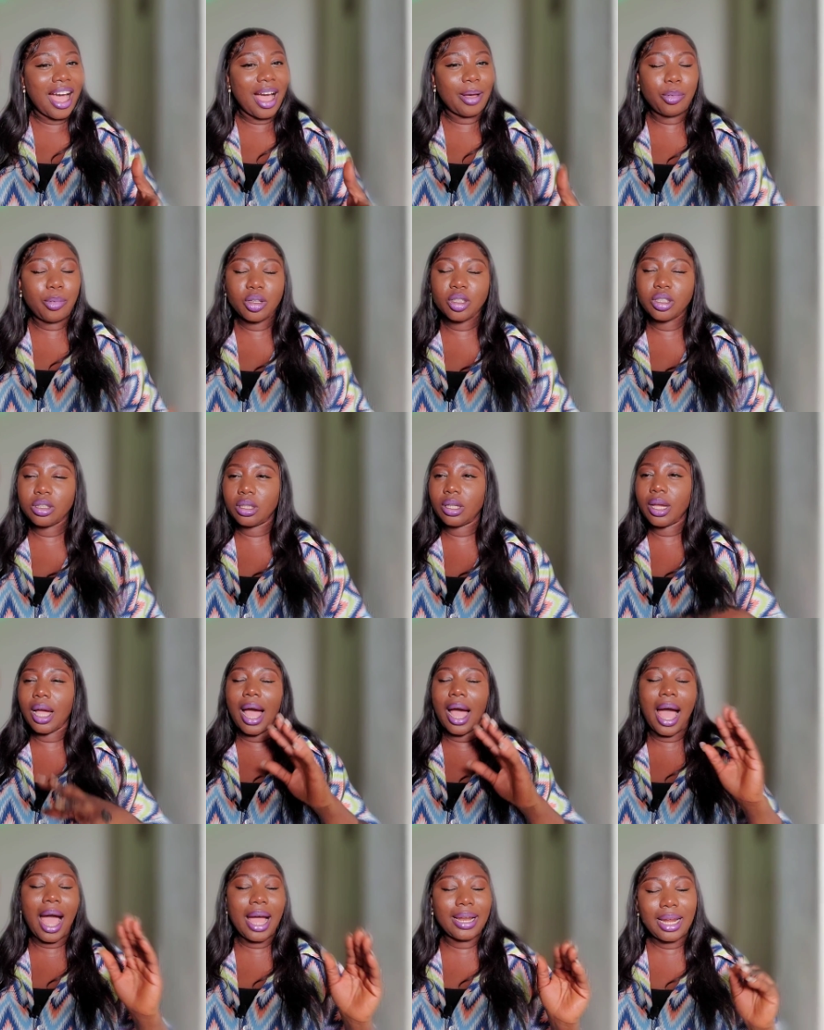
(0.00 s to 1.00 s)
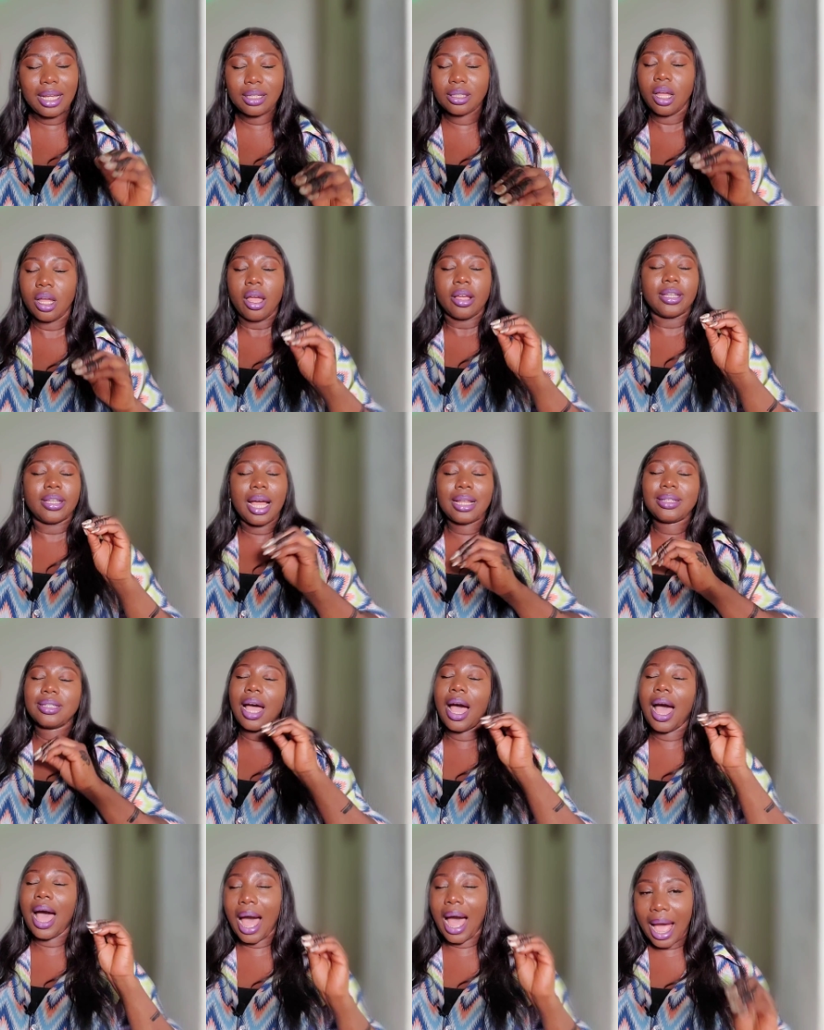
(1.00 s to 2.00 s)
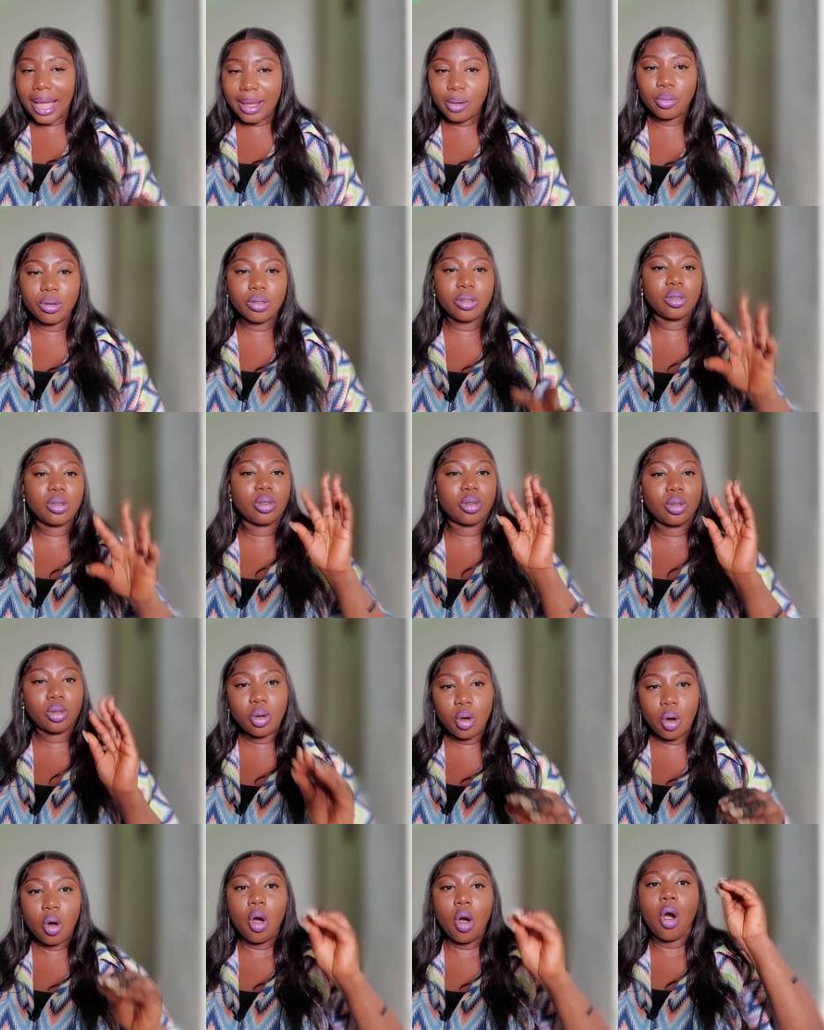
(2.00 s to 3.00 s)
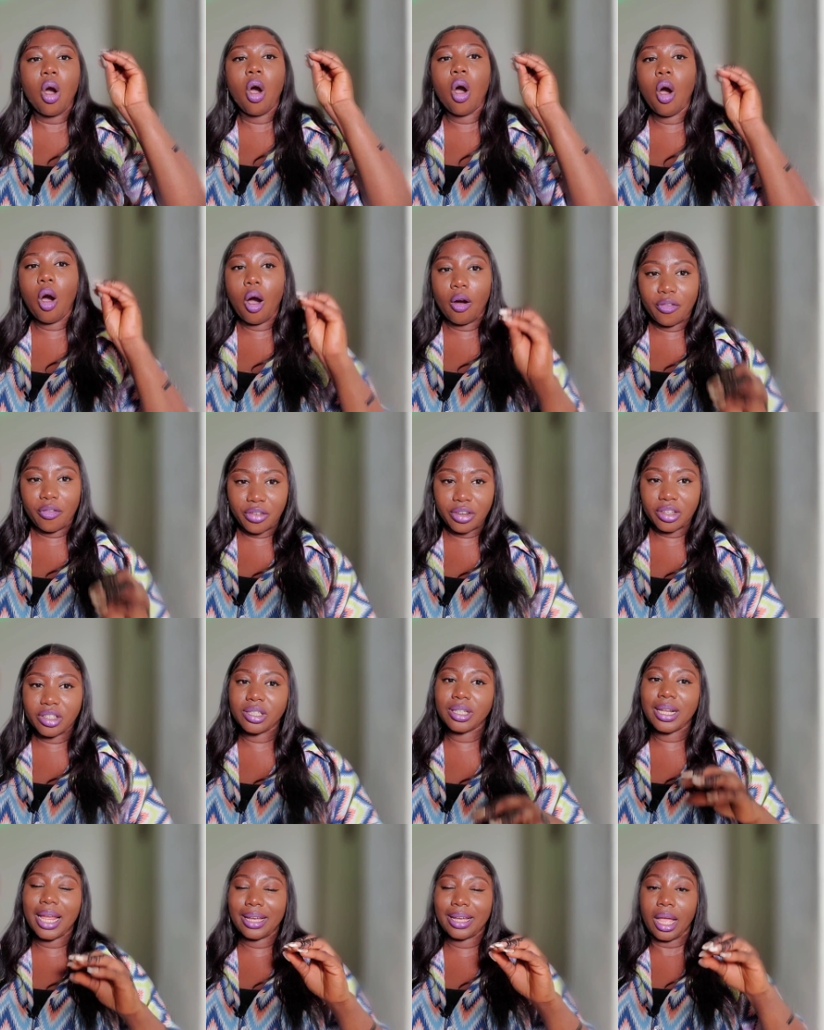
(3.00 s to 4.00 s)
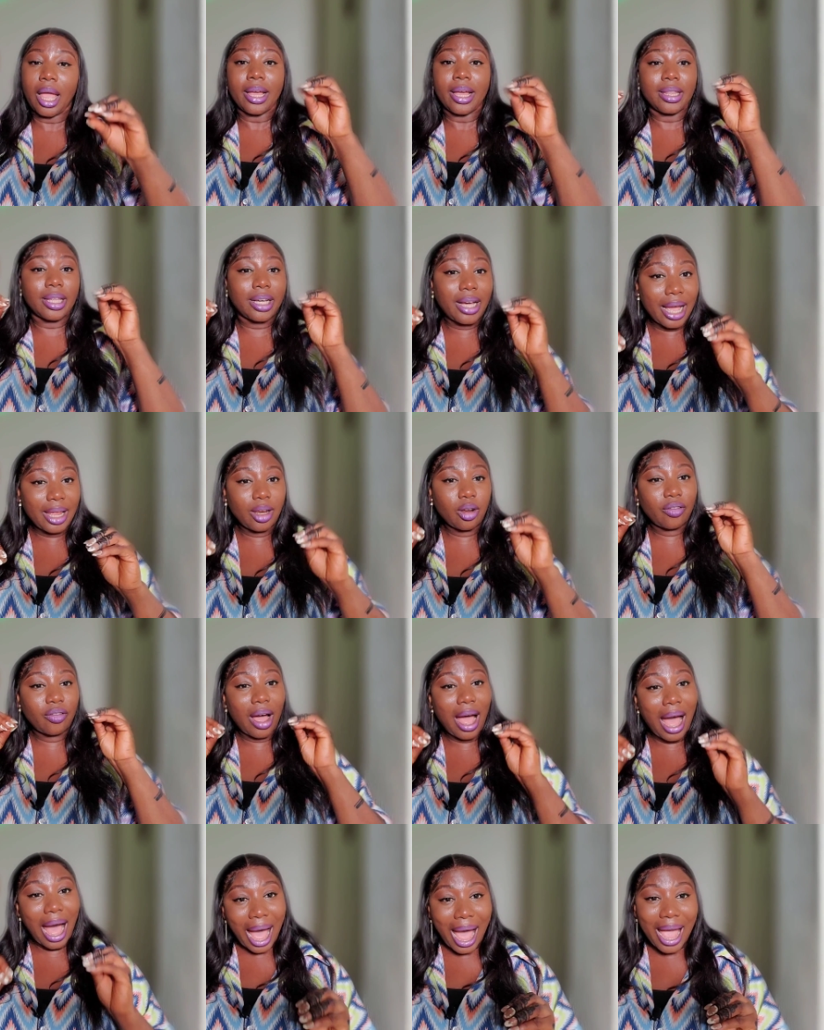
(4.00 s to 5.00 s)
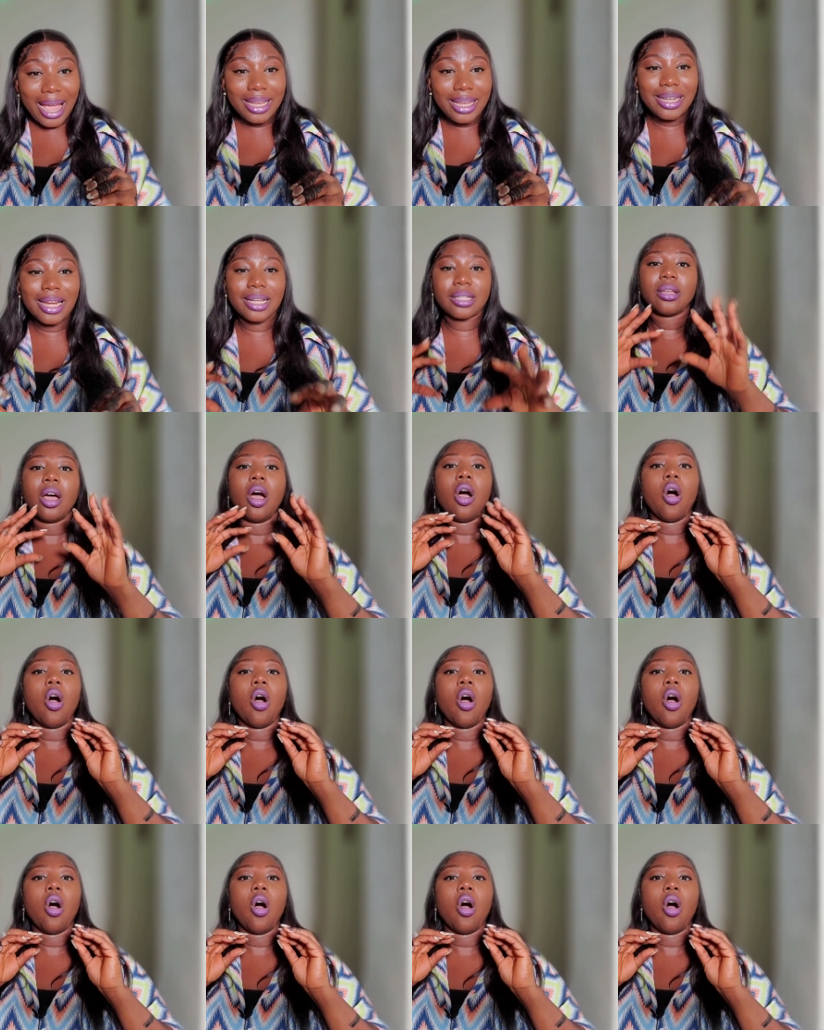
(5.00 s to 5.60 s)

But the uh, that that hi was so offish, like the kind of eye that